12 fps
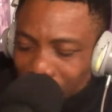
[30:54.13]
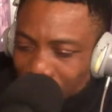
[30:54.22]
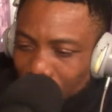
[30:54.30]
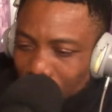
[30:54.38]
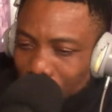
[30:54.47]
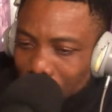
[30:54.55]

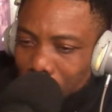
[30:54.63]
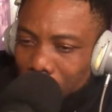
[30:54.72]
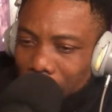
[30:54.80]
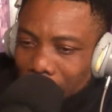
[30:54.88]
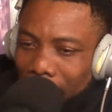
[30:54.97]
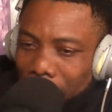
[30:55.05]
some of
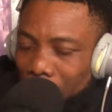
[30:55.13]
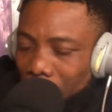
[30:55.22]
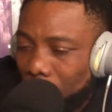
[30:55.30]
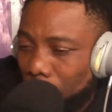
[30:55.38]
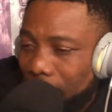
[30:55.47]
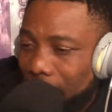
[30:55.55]
them, and
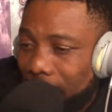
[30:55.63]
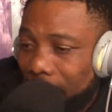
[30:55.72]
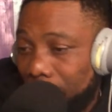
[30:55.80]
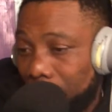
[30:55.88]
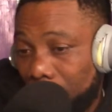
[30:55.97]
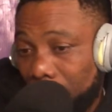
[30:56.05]
because of that,
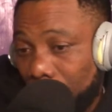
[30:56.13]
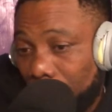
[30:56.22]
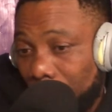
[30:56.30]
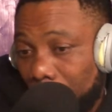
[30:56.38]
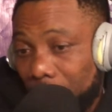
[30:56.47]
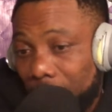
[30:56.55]
then some
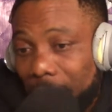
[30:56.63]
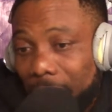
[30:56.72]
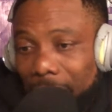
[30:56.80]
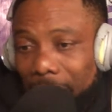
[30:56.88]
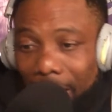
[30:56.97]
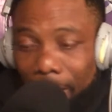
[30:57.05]
of them you see
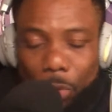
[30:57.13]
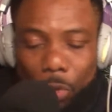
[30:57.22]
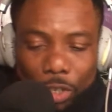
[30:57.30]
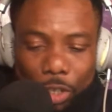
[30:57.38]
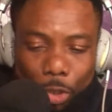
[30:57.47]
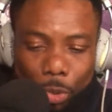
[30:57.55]
that they have
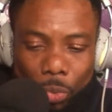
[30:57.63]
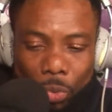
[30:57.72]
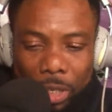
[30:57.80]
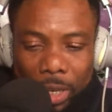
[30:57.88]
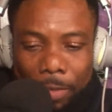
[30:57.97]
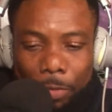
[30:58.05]
trust issues,
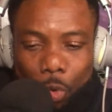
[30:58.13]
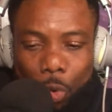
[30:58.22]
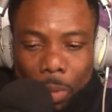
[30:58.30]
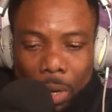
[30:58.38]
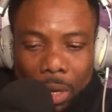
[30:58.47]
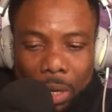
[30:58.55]
they have
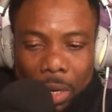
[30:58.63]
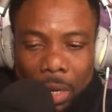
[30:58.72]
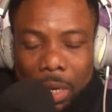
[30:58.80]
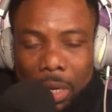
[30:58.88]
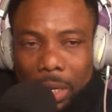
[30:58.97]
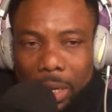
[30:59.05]
trauma,
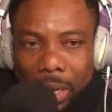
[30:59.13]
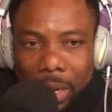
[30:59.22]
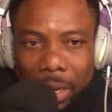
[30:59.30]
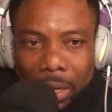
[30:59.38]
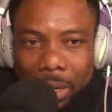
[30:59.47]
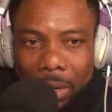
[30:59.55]

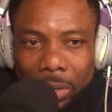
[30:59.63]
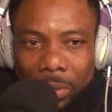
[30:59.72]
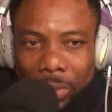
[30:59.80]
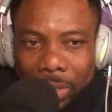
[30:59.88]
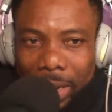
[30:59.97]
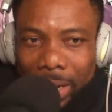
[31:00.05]
they
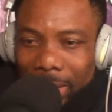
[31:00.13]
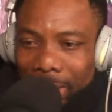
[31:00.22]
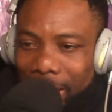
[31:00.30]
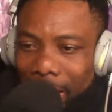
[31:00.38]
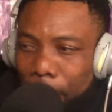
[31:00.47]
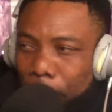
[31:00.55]

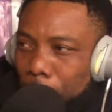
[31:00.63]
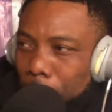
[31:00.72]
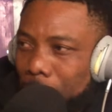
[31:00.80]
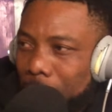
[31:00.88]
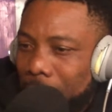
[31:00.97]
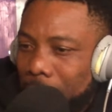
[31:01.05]
have
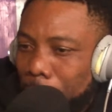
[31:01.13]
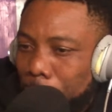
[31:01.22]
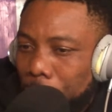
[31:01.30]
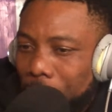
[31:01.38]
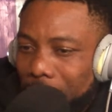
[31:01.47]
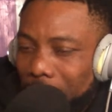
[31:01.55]

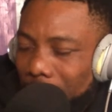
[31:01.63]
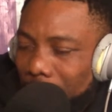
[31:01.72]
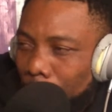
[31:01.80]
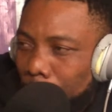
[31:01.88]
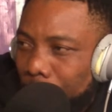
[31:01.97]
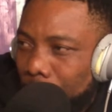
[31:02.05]
fear
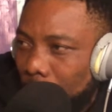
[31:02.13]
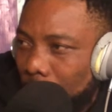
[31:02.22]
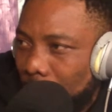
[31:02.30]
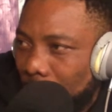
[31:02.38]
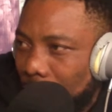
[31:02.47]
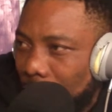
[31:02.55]
of being hurt.